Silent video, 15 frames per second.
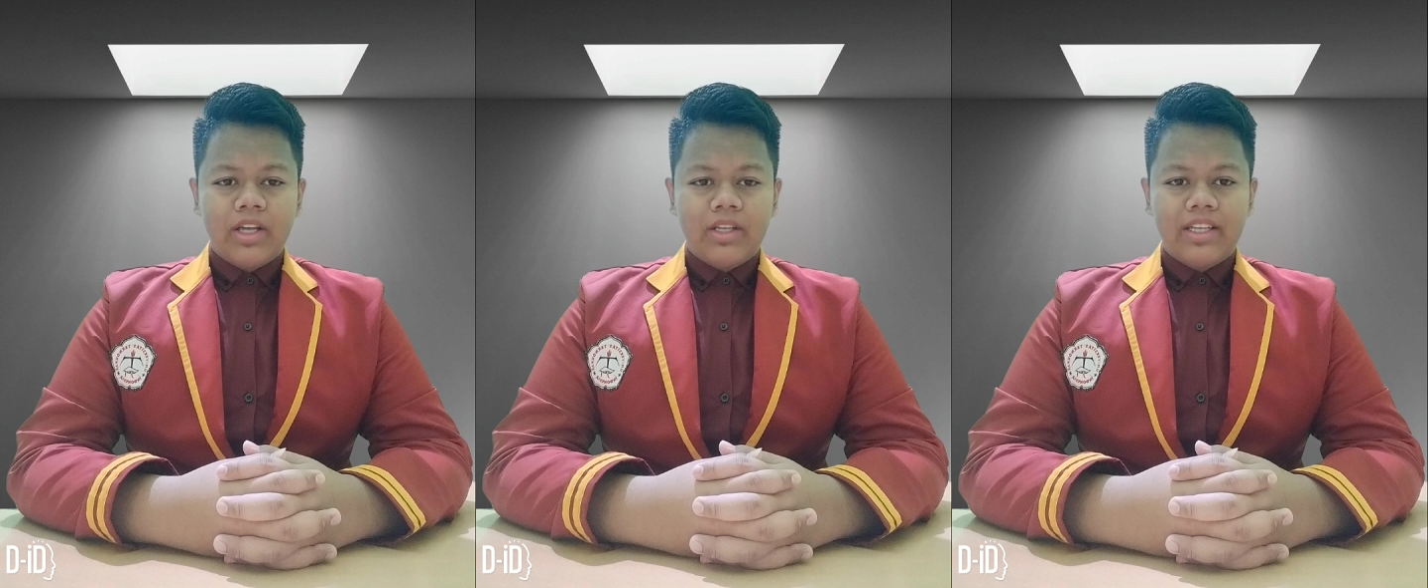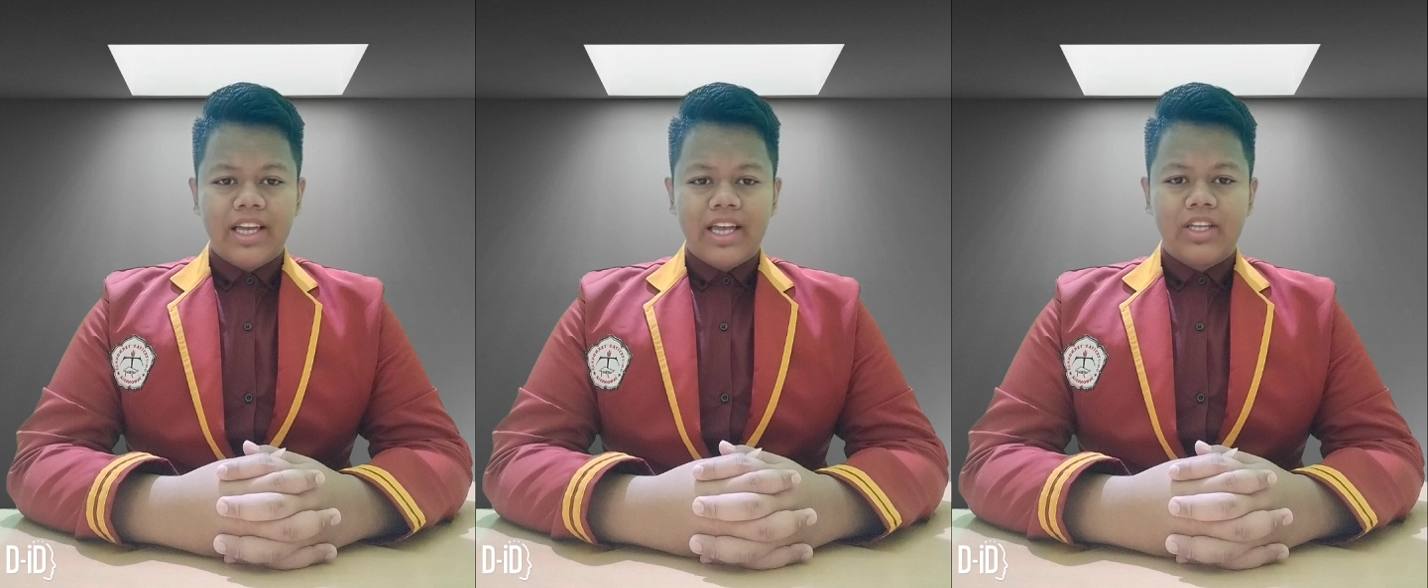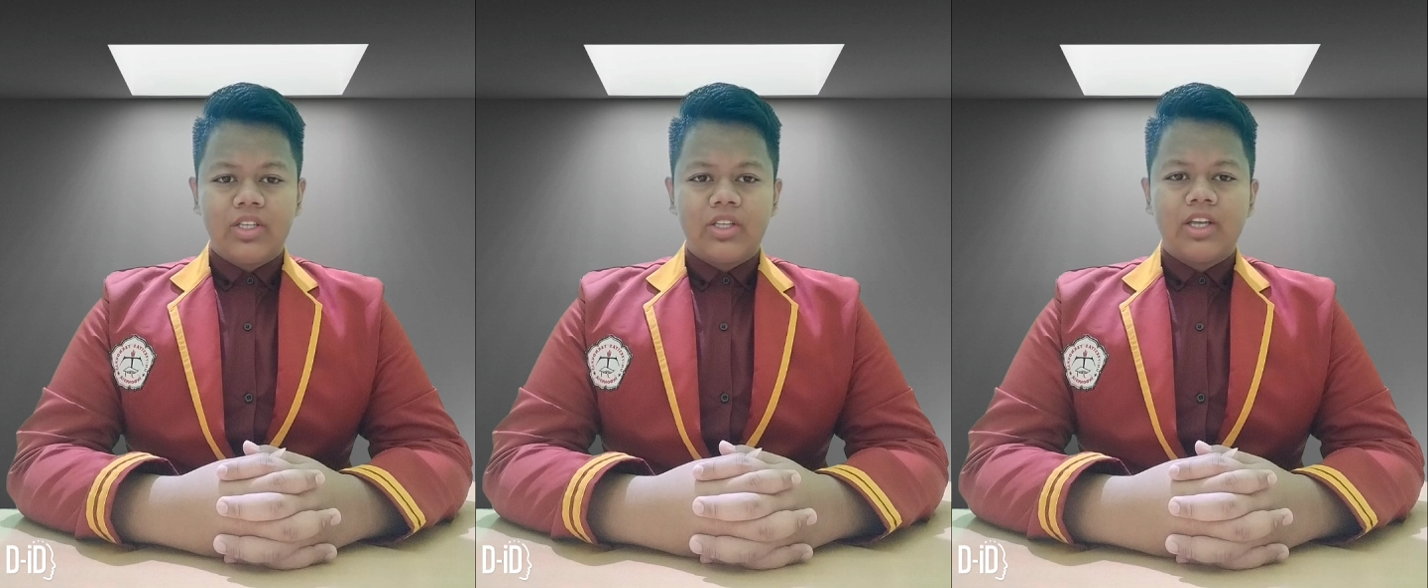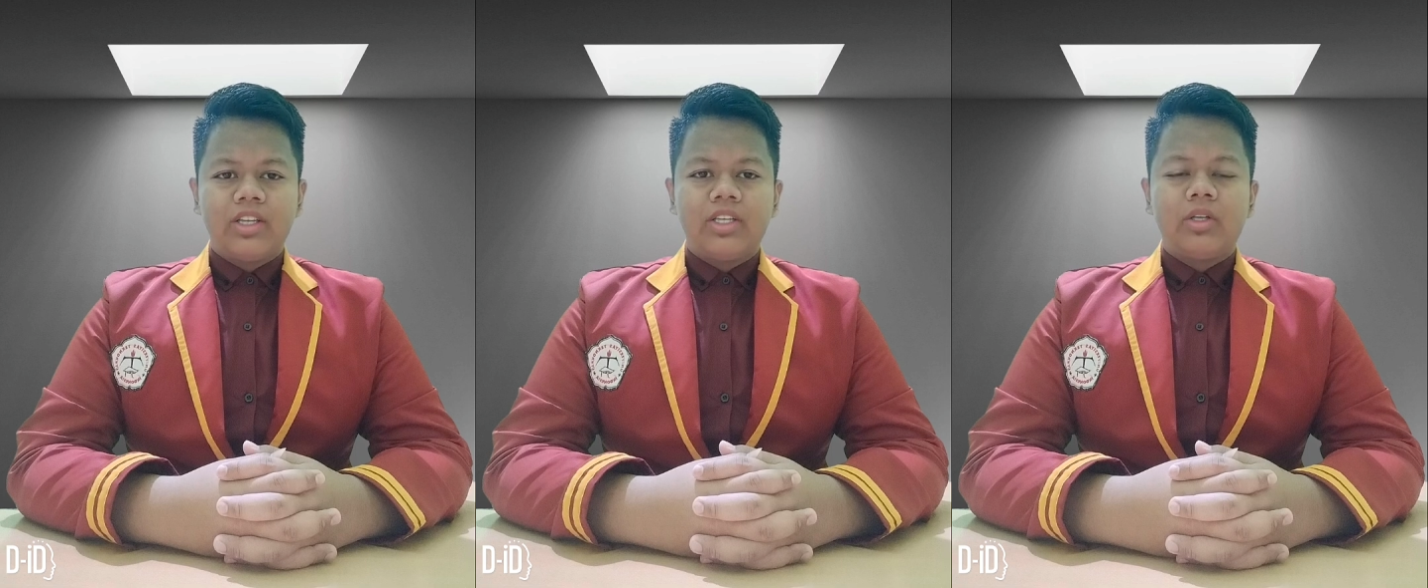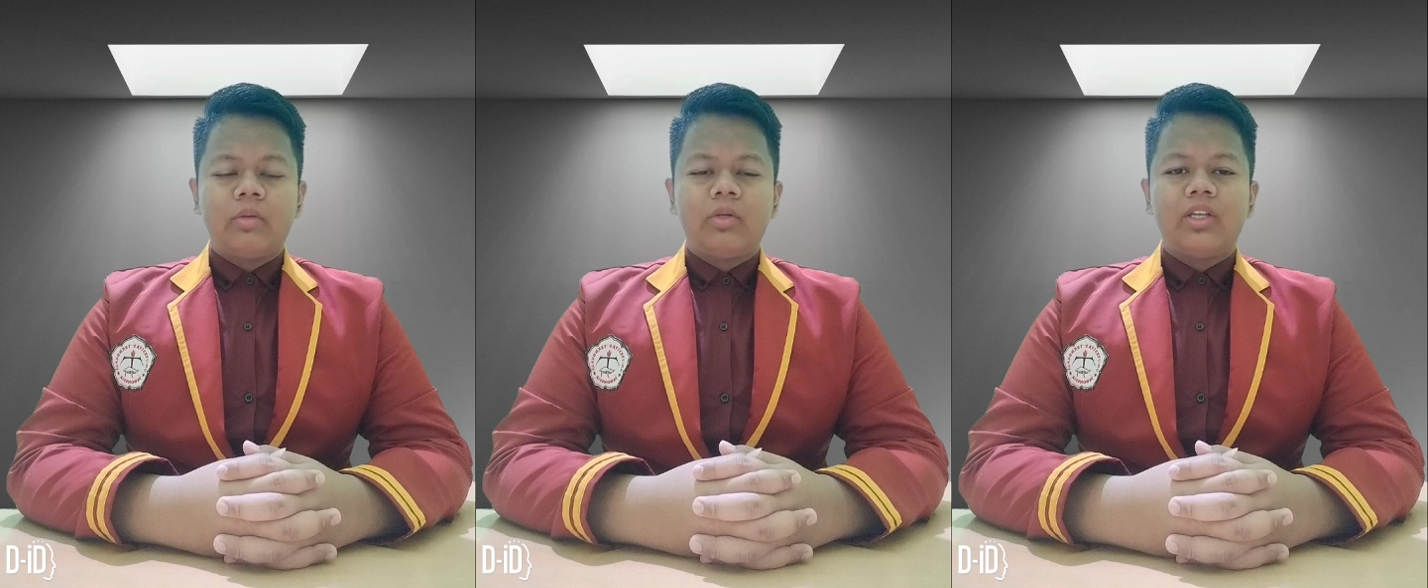allocation
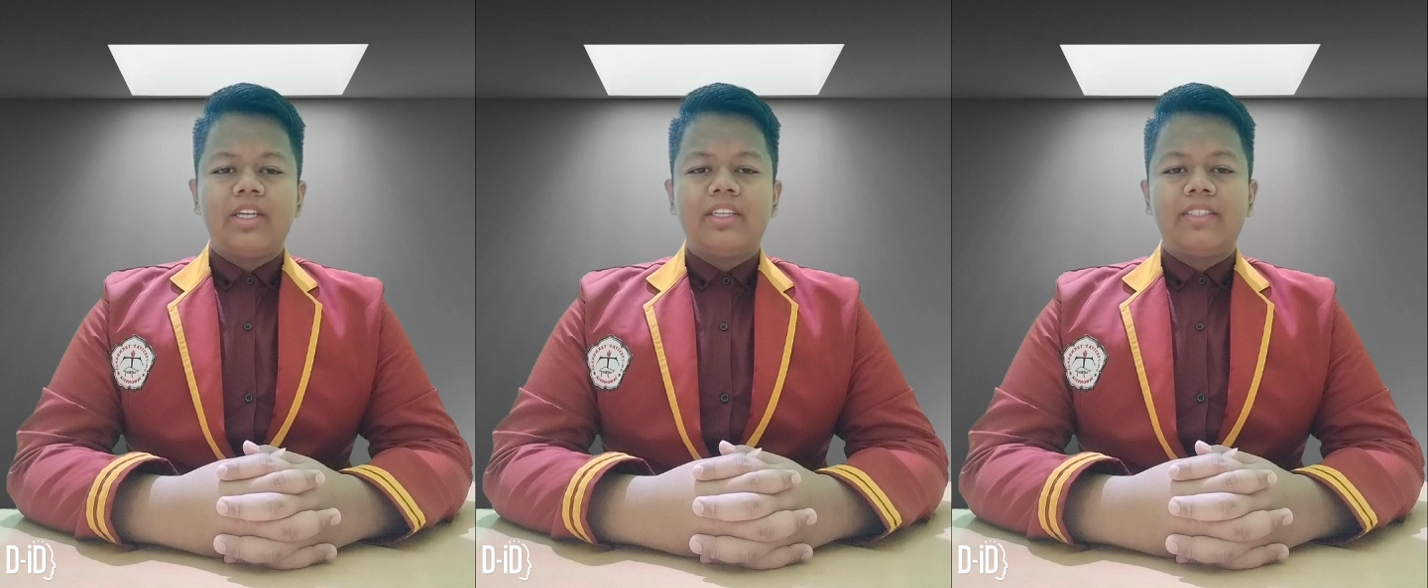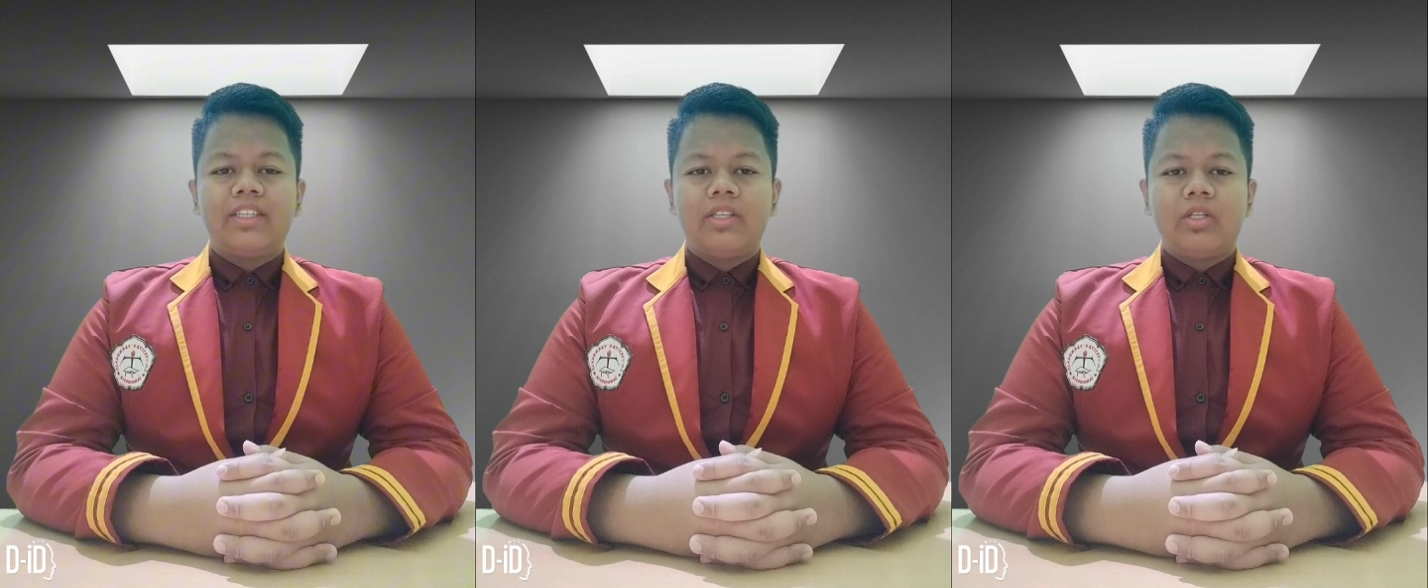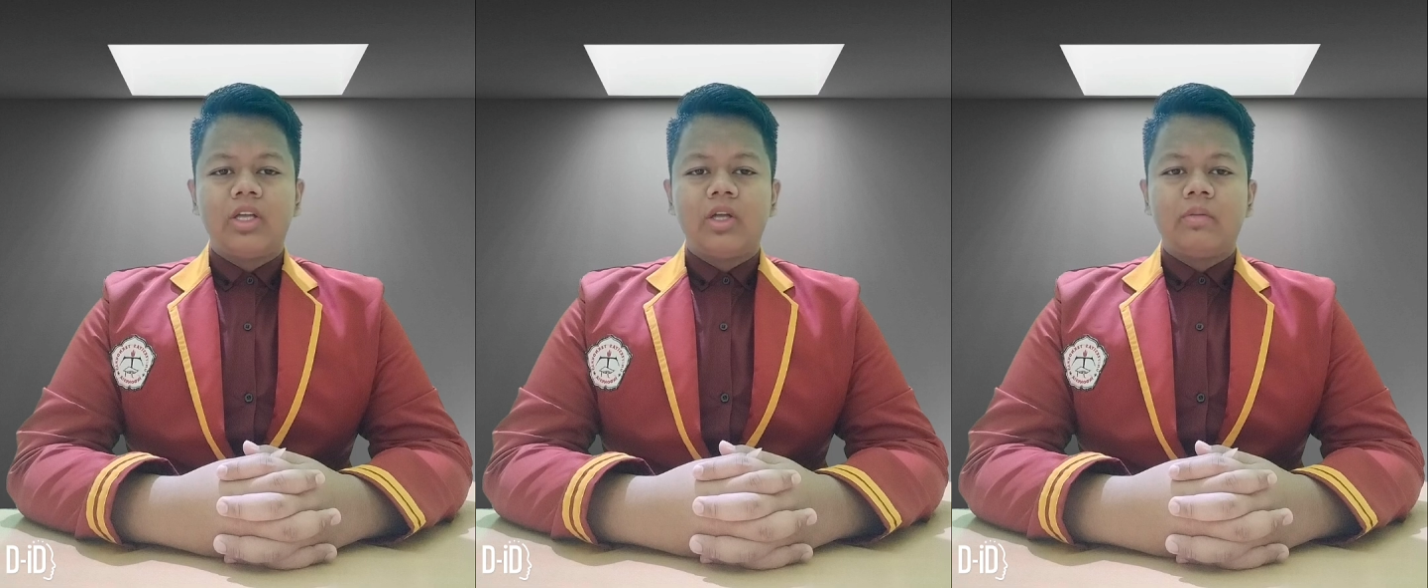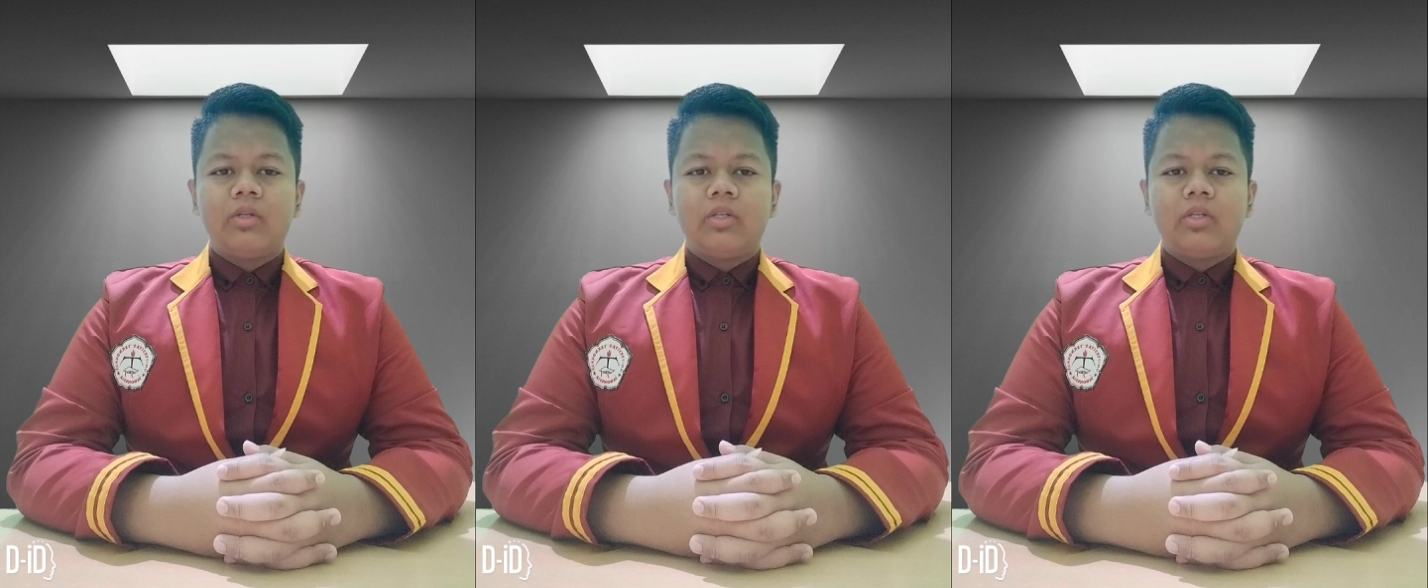and utilization of